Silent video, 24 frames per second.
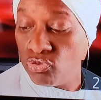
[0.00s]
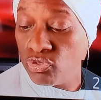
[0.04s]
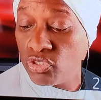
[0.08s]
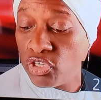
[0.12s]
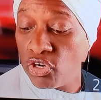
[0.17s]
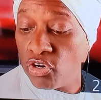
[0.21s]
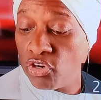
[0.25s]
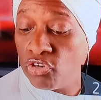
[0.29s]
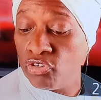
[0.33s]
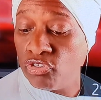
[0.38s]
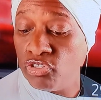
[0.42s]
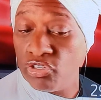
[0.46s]

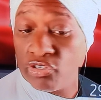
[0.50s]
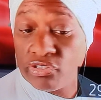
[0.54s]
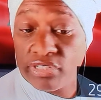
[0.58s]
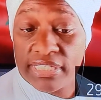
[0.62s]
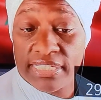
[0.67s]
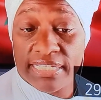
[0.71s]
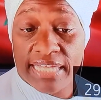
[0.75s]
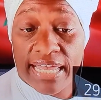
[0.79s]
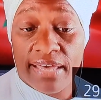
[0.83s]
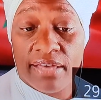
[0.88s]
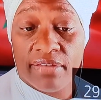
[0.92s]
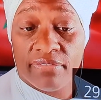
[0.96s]
turn
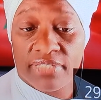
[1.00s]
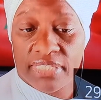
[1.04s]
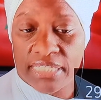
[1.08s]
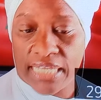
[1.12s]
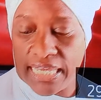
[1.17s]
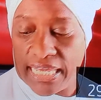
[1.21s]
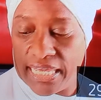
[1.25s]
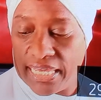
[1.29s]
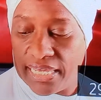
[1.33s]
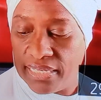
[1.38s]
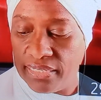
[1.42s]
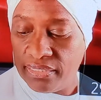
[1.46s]
yourselves
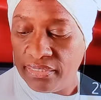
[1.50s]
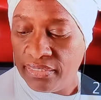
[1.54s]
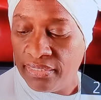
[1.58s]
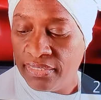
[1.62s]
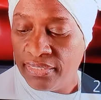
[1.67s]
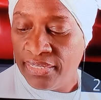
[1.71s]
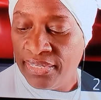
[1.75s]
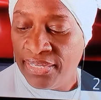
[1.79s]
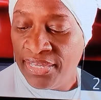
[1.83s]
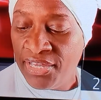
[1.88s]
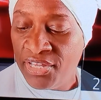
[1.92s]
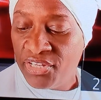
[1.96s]
in
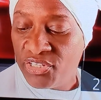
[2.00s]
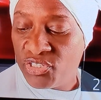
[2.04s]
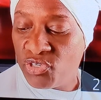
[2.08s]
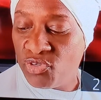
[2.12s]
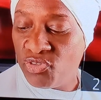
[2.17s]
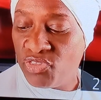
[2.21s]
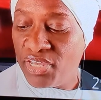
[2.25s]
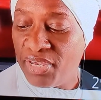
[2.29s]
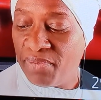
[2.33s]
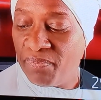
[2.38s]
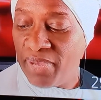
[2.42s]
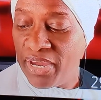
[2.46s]
to
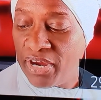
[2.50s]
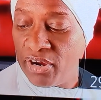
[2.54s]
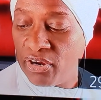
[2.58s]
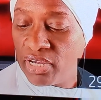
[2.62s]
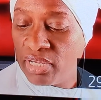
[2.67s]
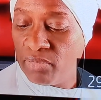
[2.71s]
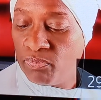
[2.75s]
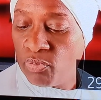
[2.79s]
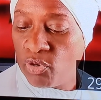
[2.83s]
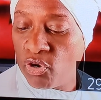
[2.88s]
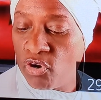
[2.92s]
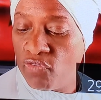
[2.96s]
the
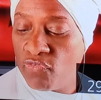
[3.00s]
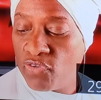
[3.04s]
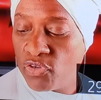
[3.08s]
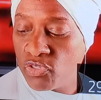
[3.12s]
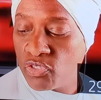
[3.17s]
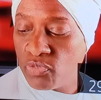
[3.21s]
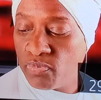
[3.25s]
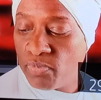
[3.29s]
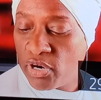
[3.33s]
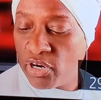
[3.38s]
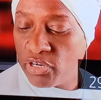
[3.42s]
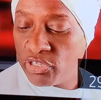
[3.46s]
American
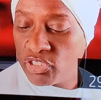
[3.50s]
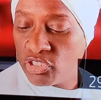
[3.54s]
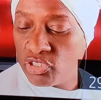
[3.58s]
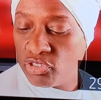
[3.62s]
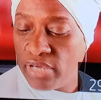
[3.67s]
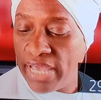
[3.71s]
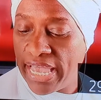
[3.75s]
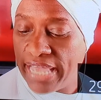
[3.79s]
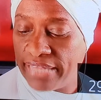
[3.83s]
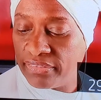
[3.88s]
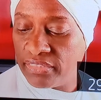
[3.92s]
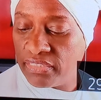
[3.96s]
Provost
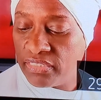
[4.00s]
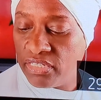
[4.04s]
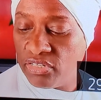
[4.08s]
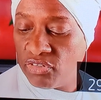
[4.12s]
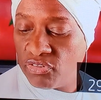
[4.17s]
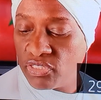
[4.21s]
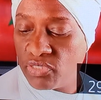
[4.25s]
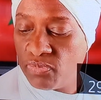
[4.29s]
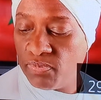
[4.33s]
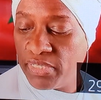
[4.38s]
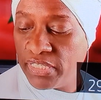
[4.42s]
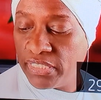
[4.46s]
Marshal at the
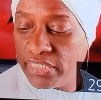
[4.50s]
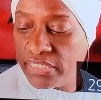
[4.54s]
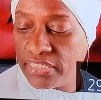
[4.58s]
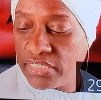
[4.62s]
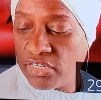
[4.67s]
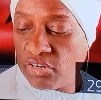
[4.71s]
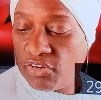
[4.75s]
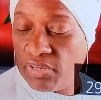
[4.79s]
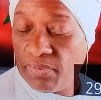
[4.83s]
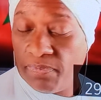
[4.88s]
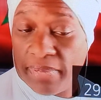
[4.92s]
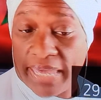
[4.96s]
nearest
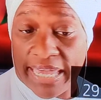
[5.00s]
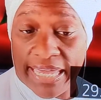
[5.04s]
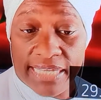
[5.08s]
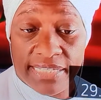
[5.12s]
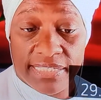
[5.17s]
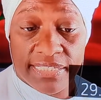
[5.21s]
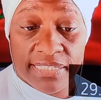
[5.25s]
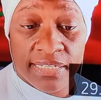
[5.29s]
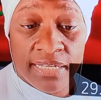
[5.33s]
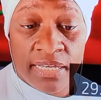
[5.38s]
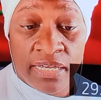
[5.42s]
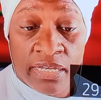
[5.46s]
military
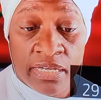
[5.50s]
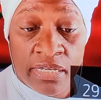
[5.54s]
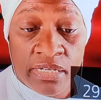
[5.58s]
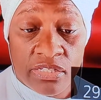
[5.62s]
base,